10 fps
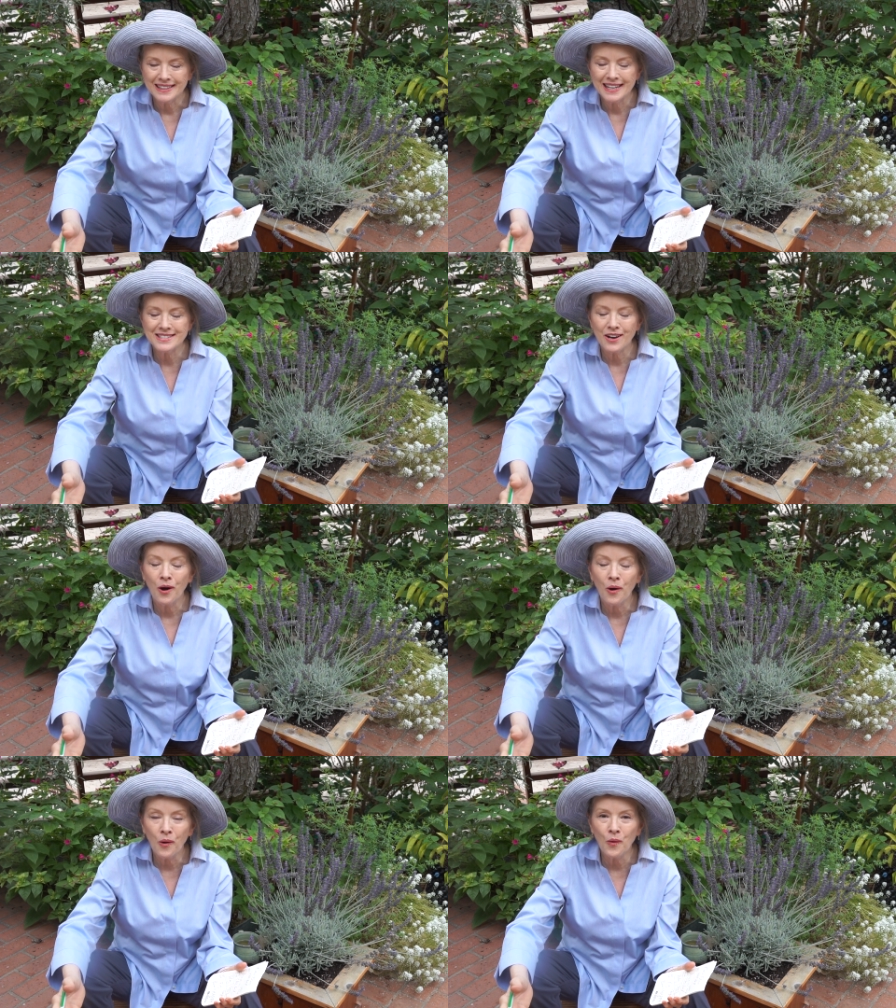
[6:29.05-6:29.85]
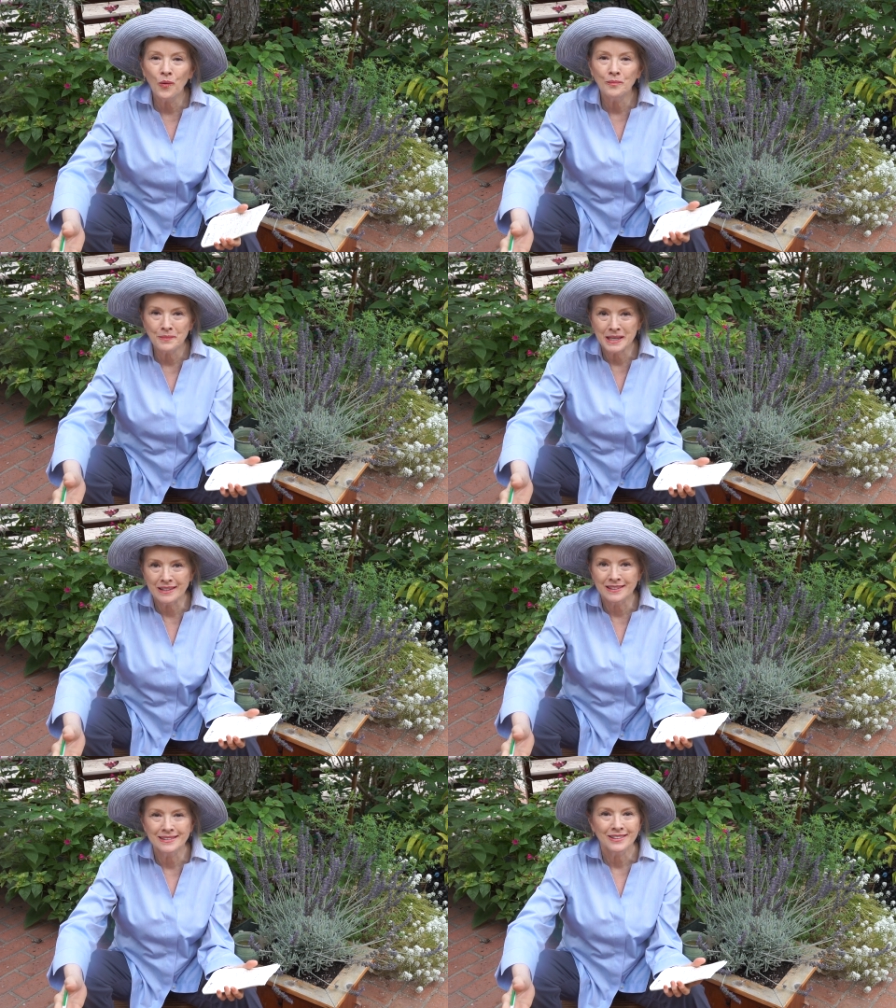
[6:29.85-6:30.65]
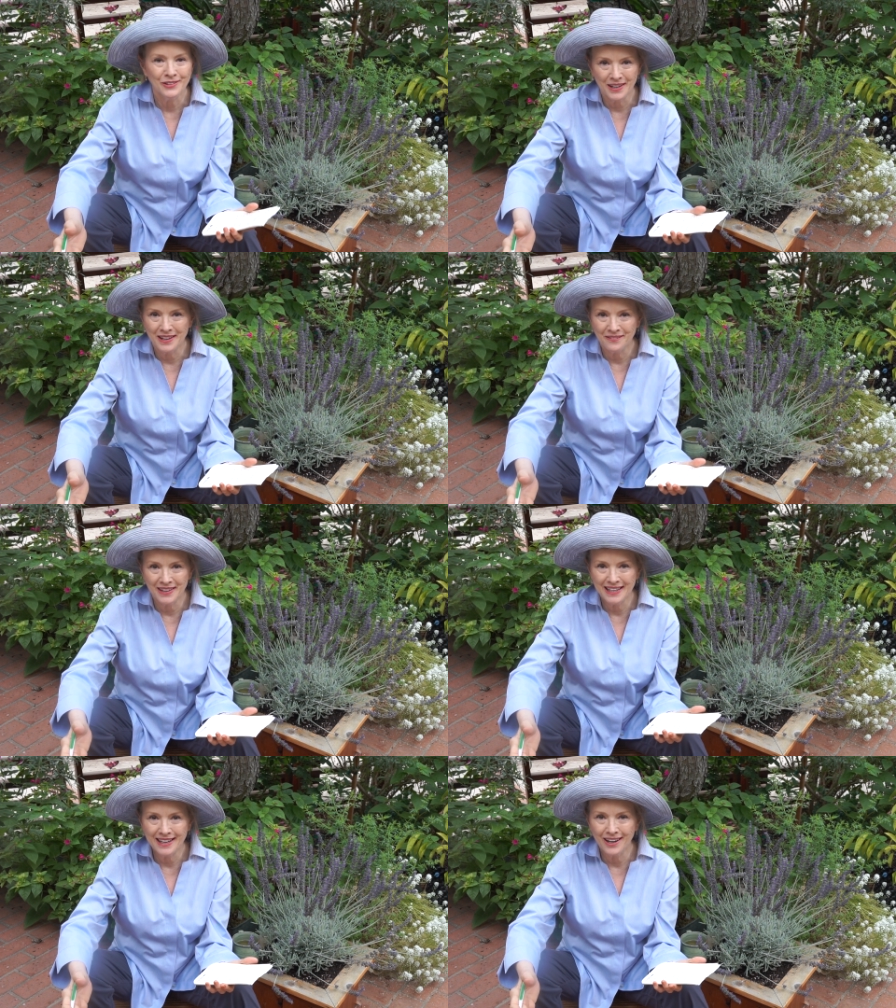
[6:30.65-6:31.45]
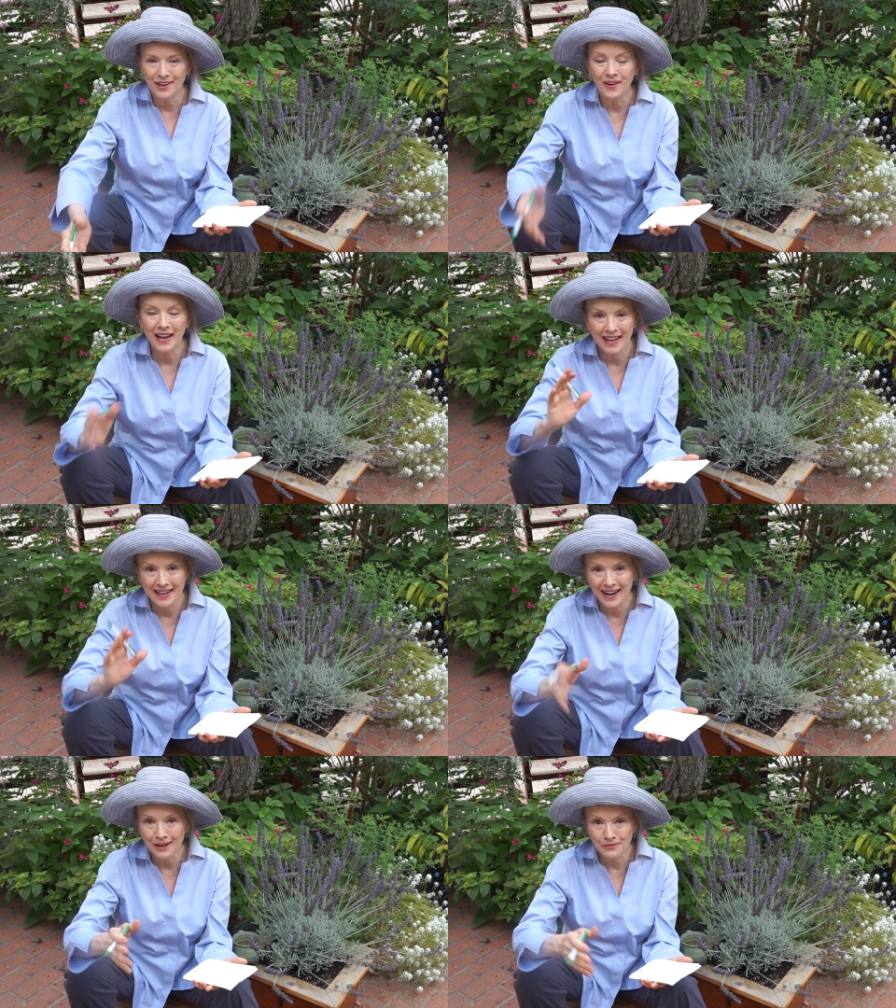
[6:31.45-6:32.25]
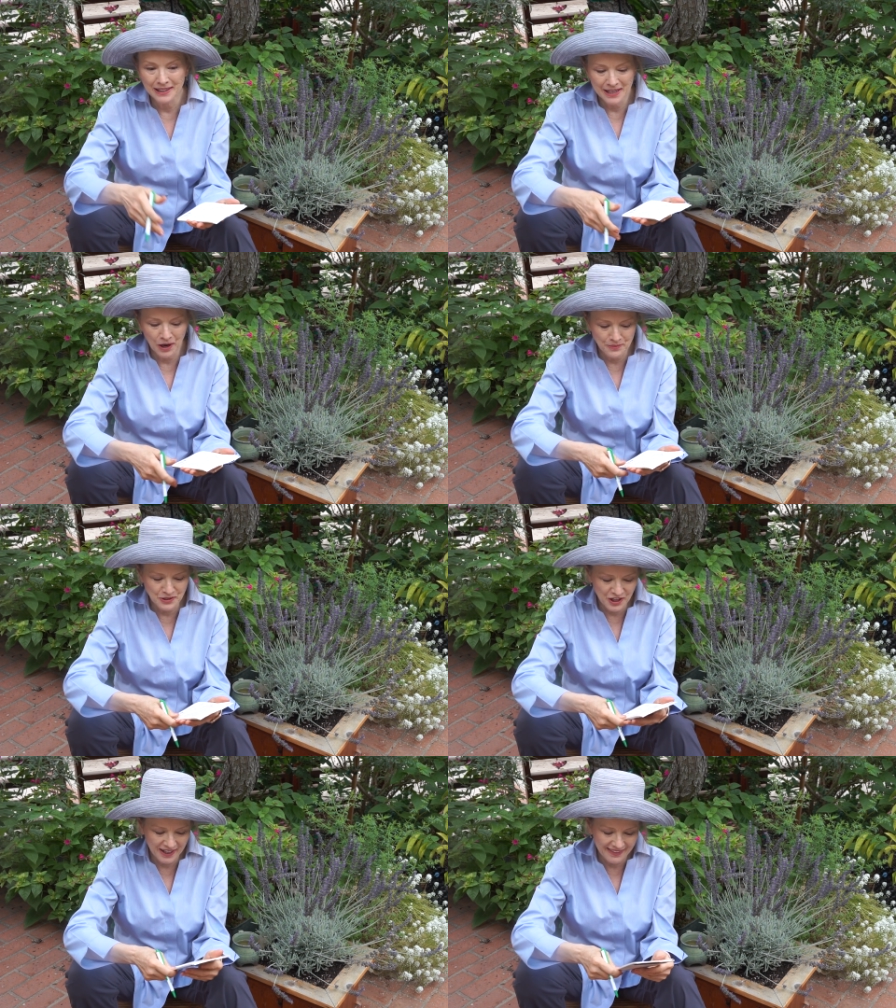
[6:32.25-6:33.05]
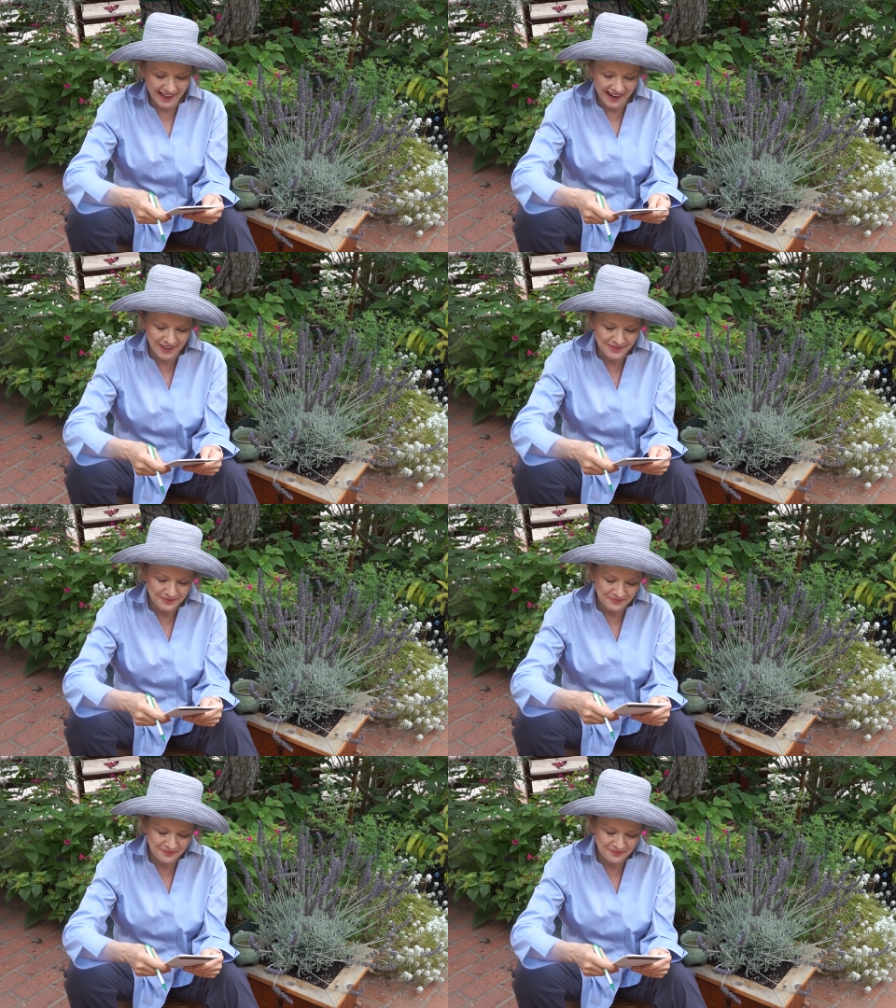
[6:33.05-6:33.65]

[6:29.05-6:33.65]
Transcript: It's a whole meal cooking video and I really hope you check that out.